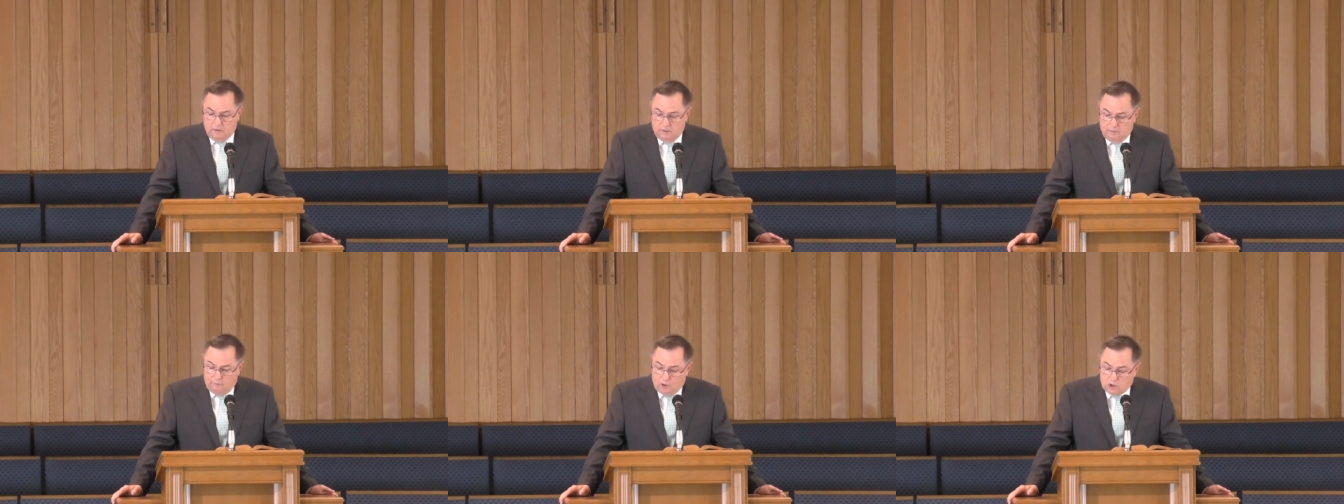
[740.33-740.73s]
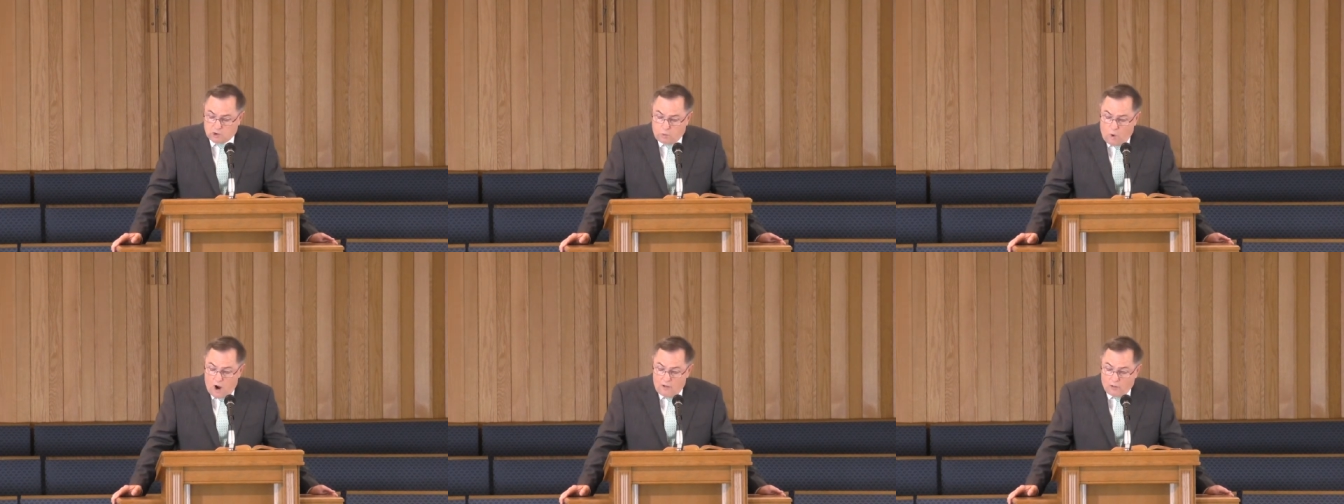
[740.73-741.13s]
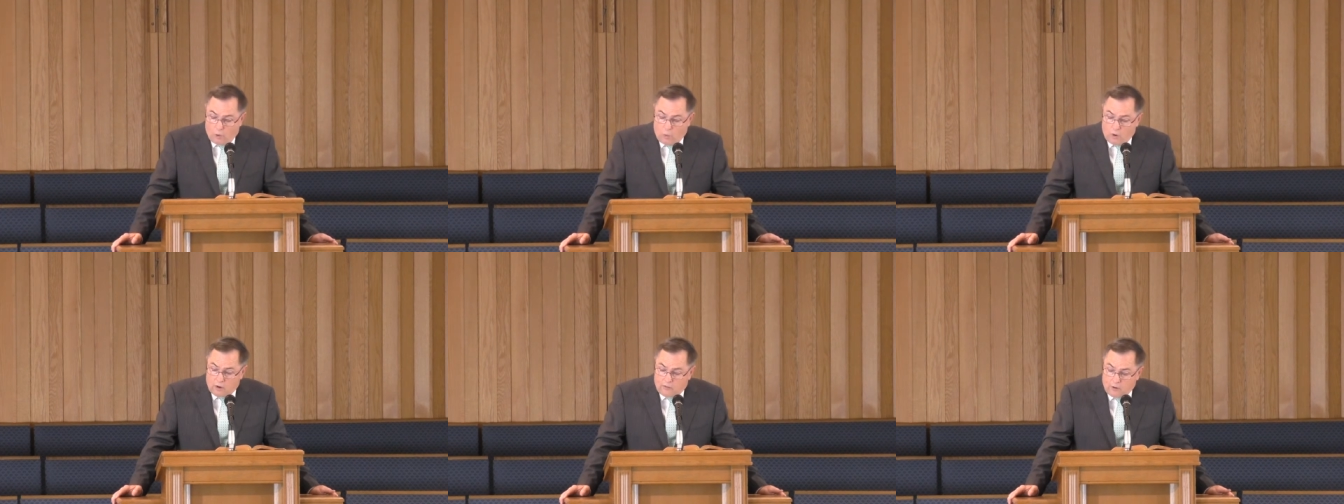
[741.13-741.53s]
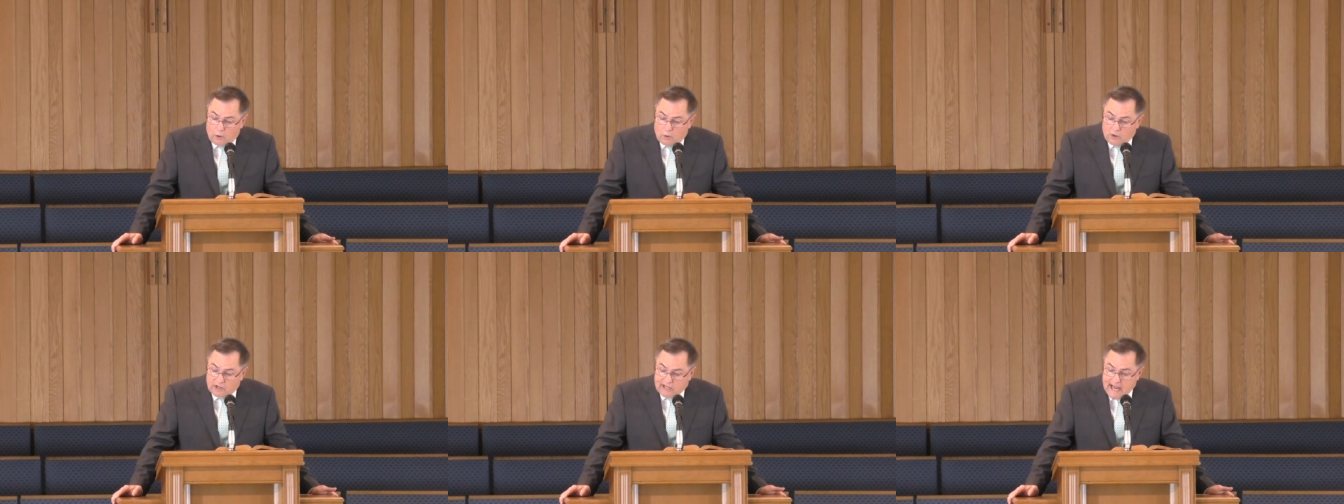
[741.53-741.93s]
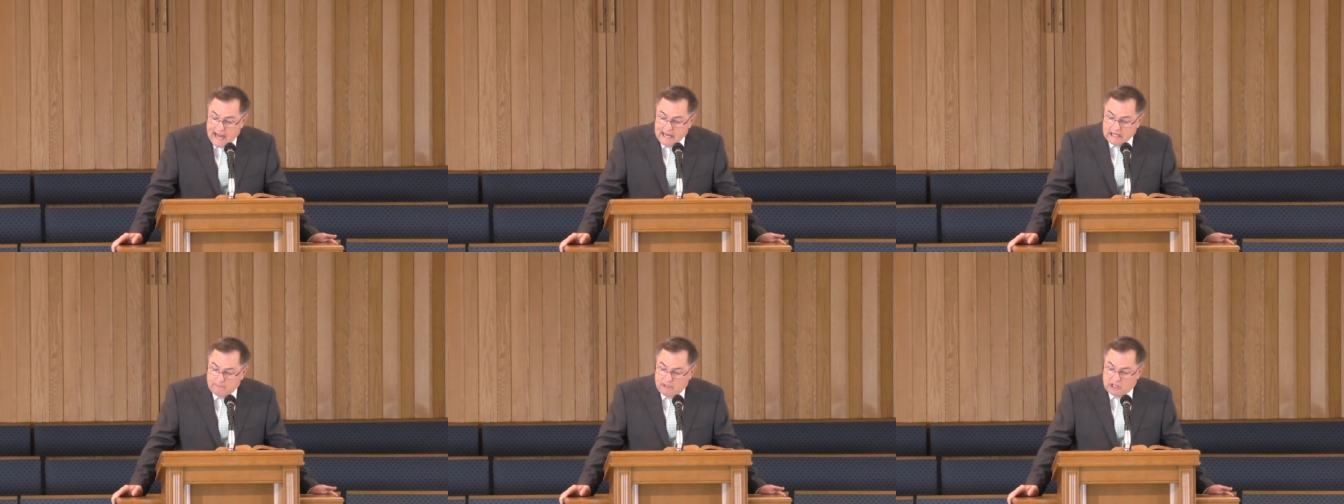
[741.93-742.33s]
Verse 1 The word of the Lord
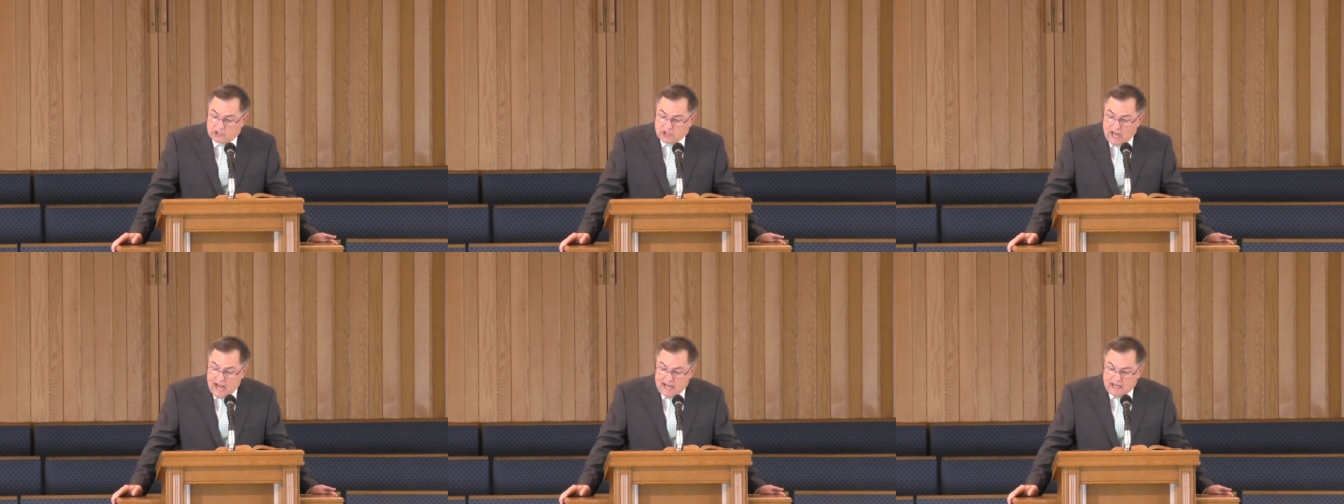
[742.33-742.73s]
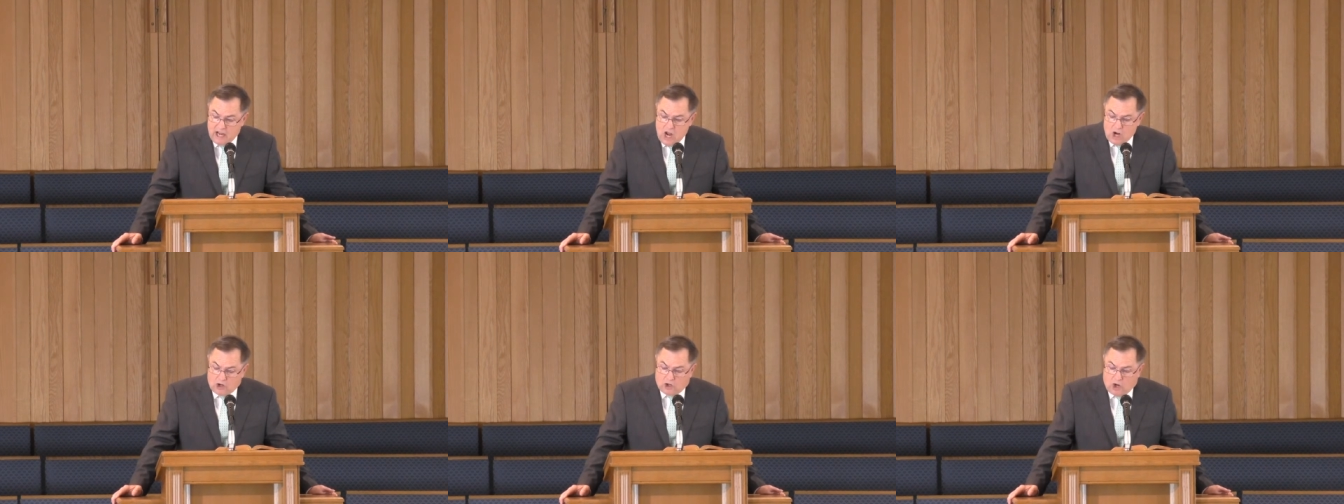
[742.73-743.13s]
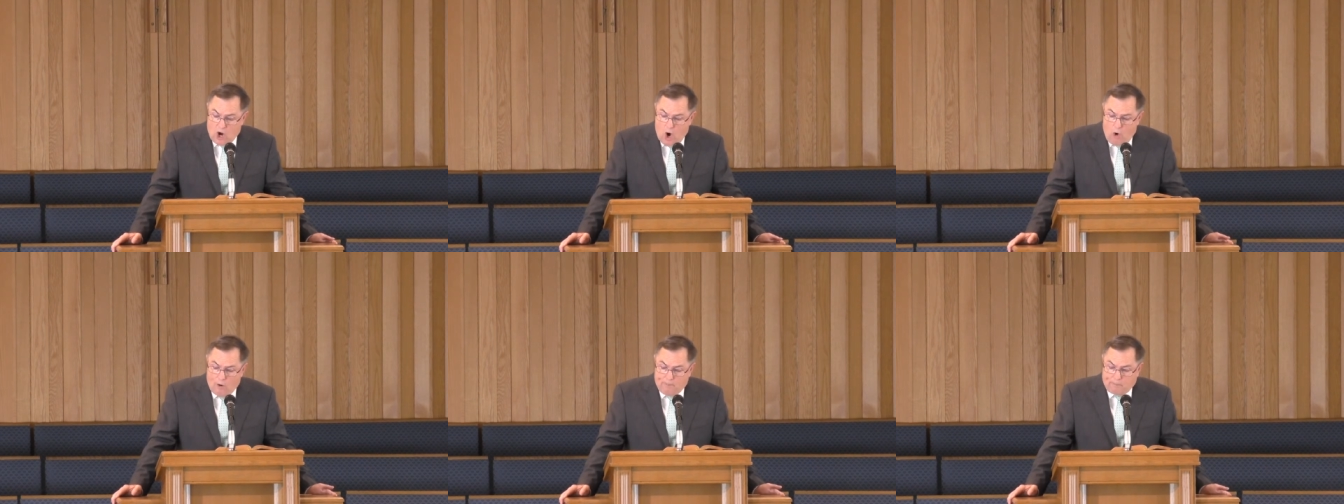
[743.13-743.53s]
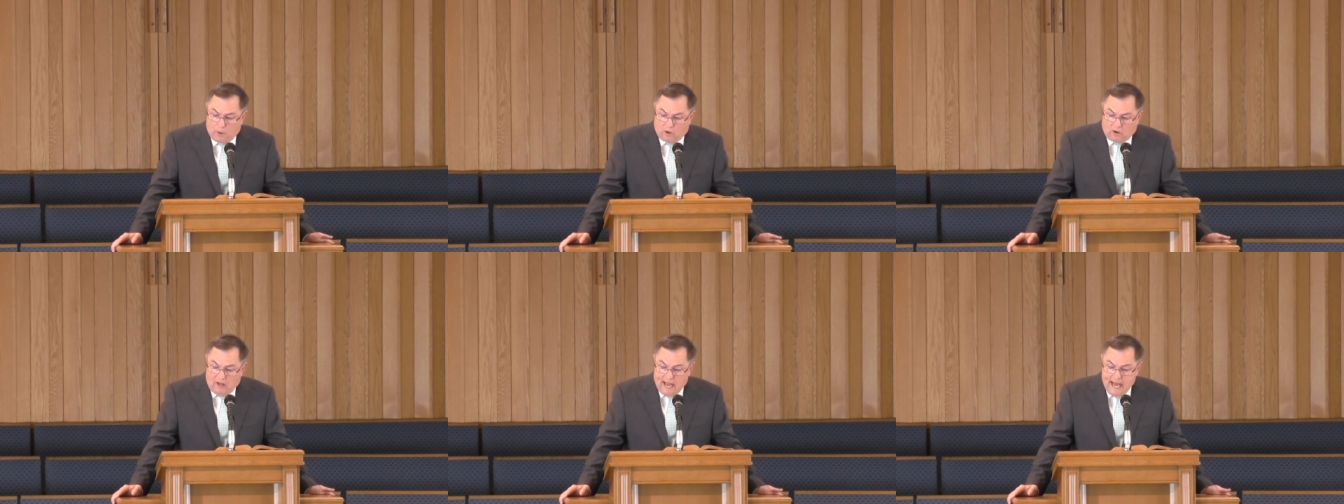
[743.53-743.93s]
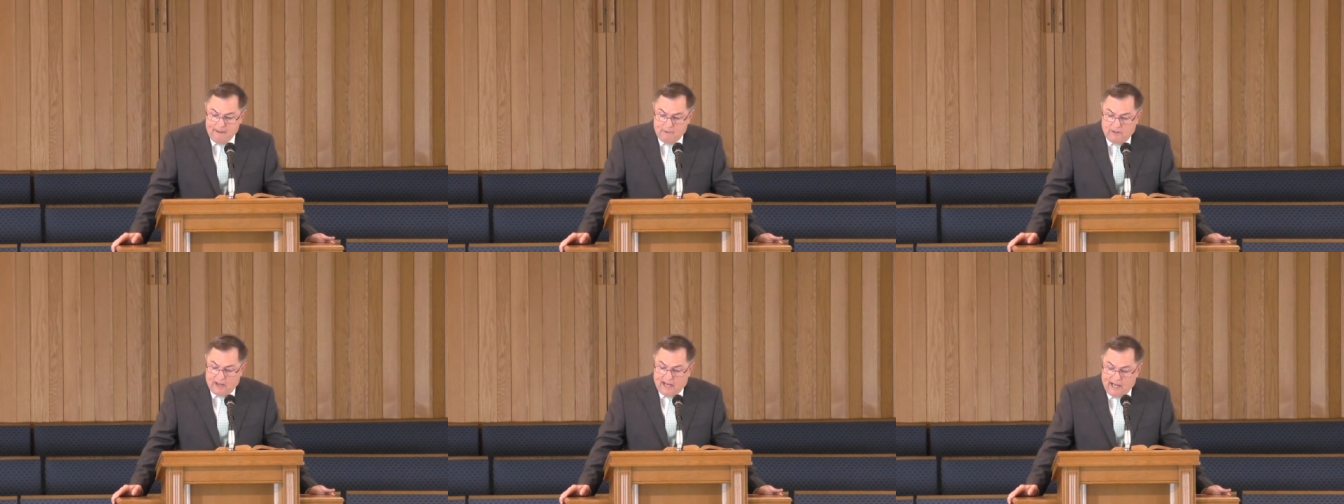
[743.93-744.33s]
came to me, saying, Go and proclaim
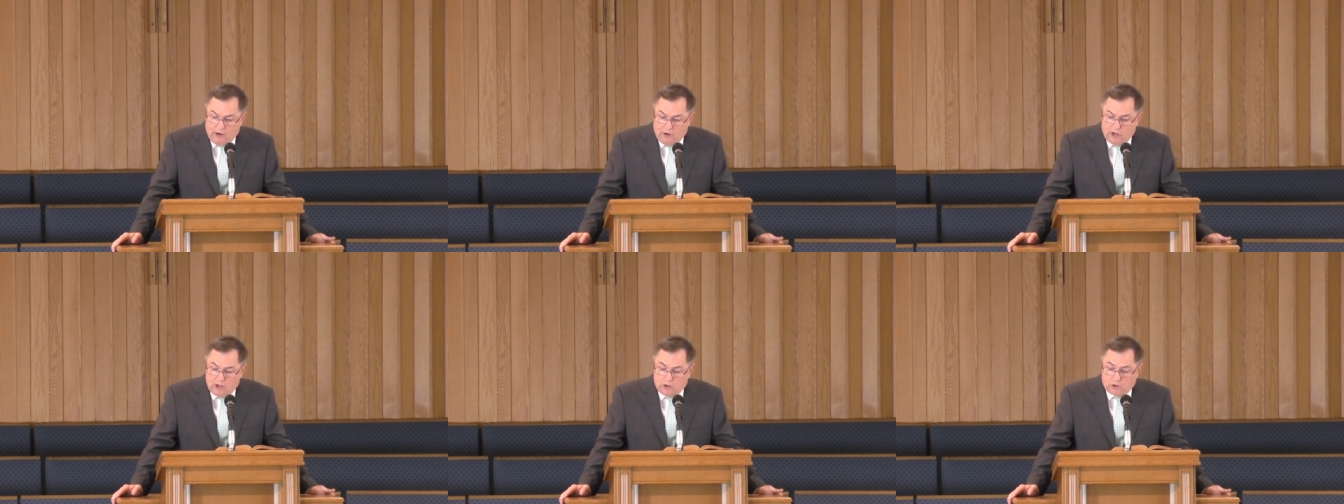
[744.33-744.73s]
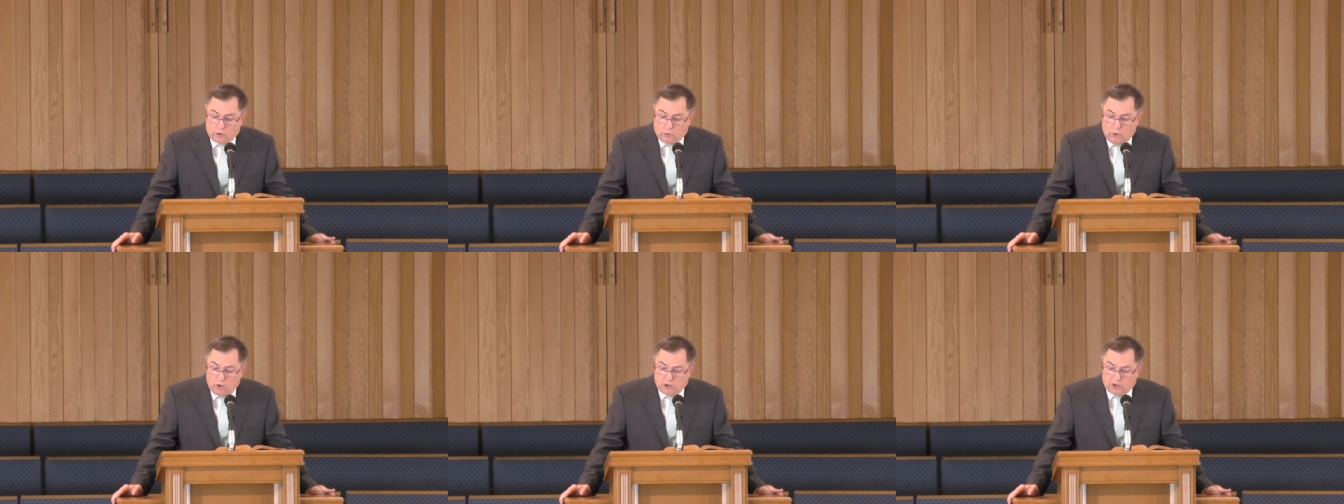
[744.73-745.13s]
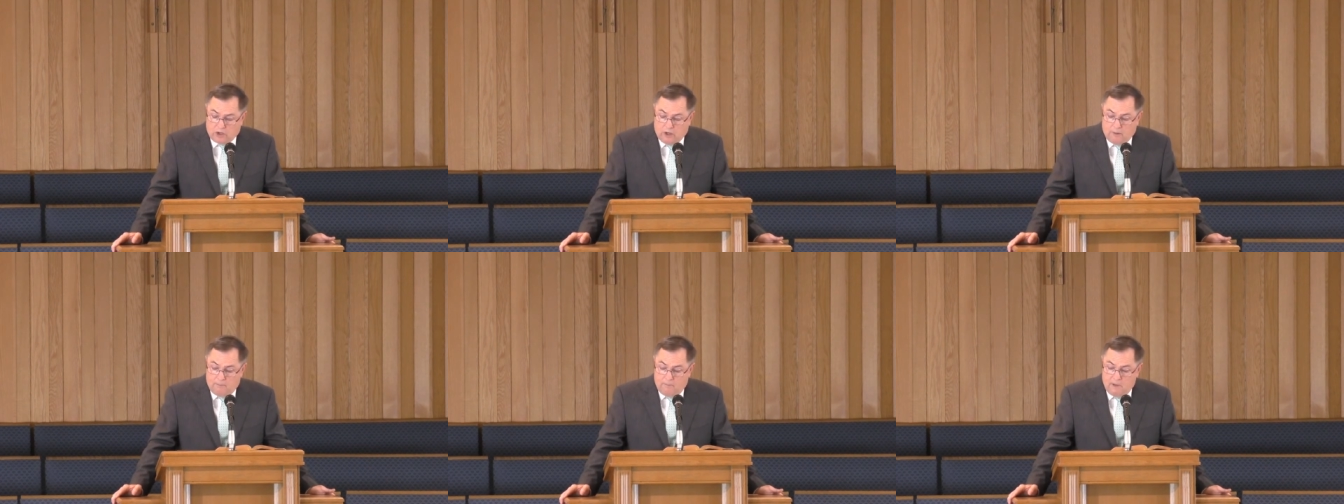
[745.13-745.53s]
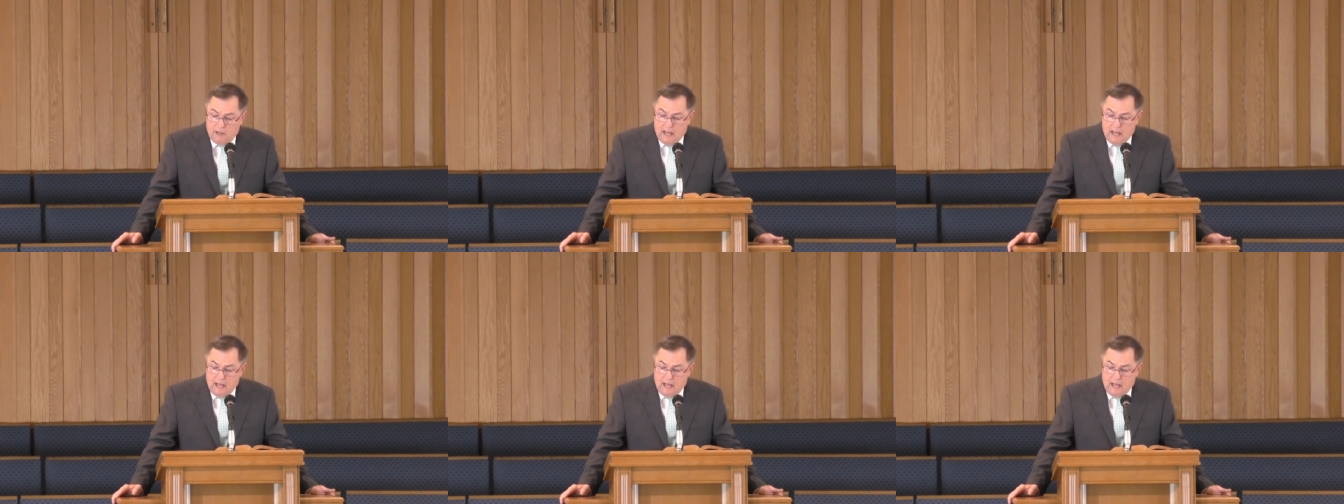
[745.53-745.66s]
in the hearing of Jerusalem.